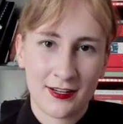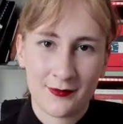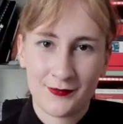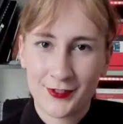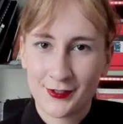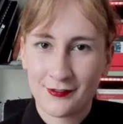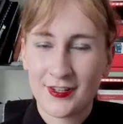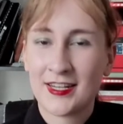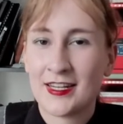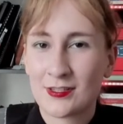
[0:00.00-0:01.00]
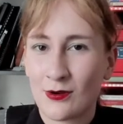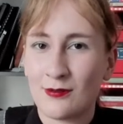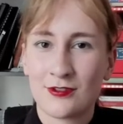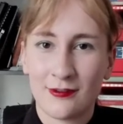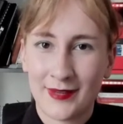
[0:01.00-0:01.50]
um, sort of in his
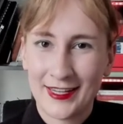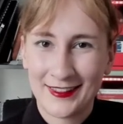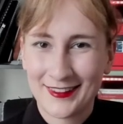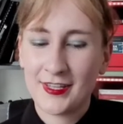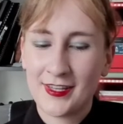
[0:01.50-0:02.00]
own domain.